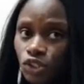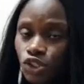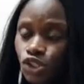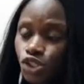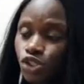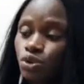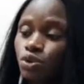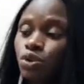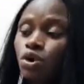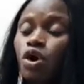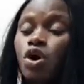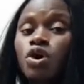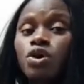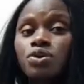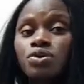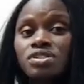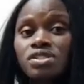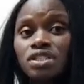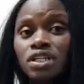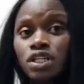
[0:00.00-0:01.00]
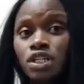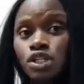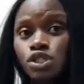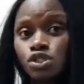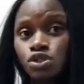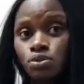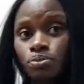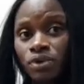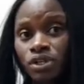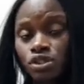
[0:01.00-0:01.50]
it curls a
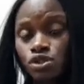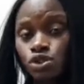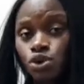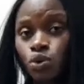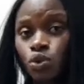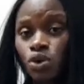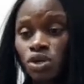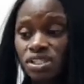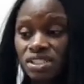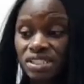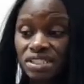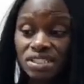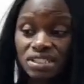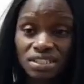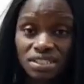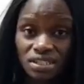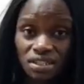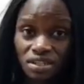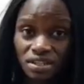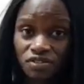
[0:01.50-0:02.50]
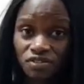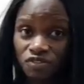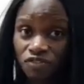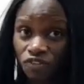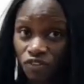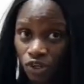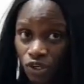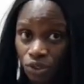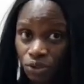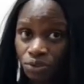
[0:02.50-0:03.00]
little bit towards the
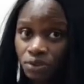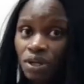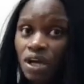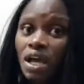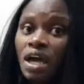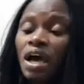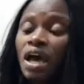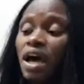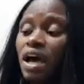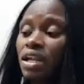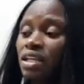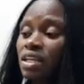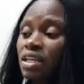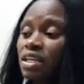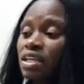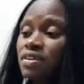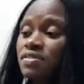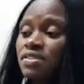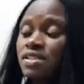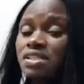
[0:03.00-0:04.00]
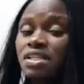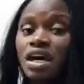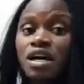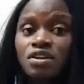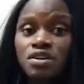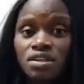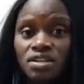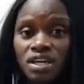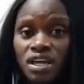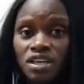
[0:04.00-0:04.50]
veil and gives it
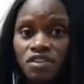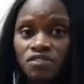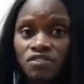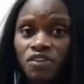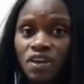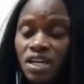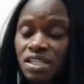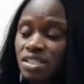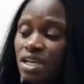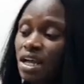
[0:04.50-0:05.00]
another effect.